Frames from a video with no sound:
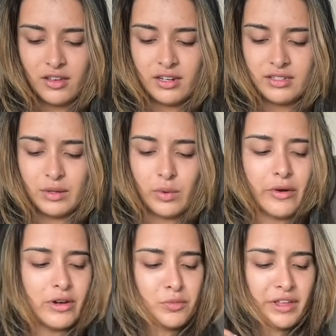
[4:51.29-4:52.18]
he's like, well, I
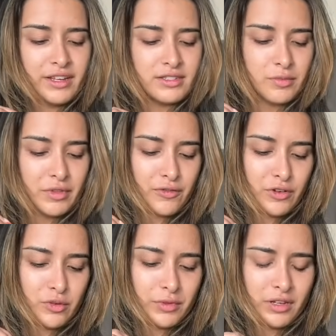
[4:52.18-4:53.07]
already planned something for
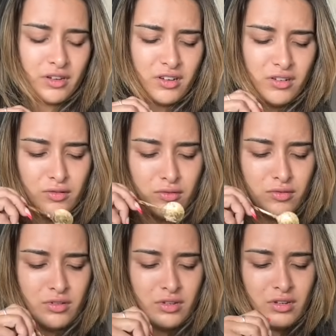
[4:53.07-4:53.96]
you. I'm like, oh,
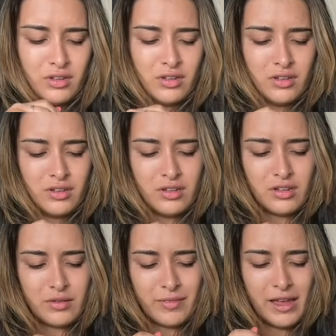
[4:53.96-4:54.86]

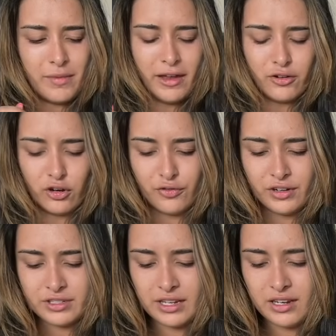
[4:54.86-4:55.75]
am I a bad
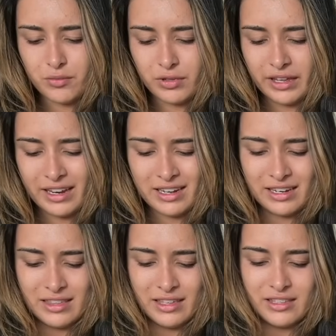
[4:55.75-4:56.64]
girlfriend because I didn't plan
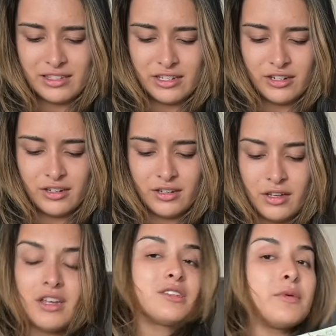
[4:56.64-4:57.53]
anything this year?
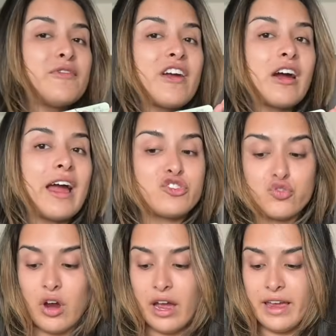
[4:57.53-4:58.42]
To be fair, I
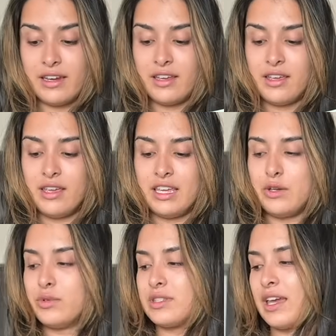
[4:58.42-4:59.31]
tried.
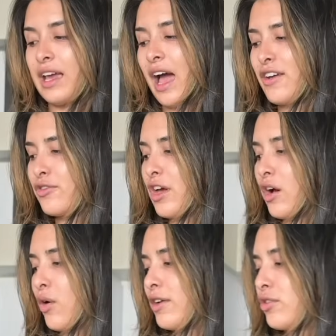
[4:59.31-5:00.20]
He was like, I don't
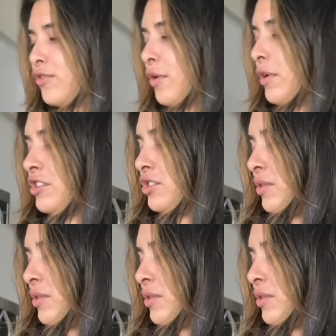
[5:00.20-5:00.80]
know. I don't know if I want to do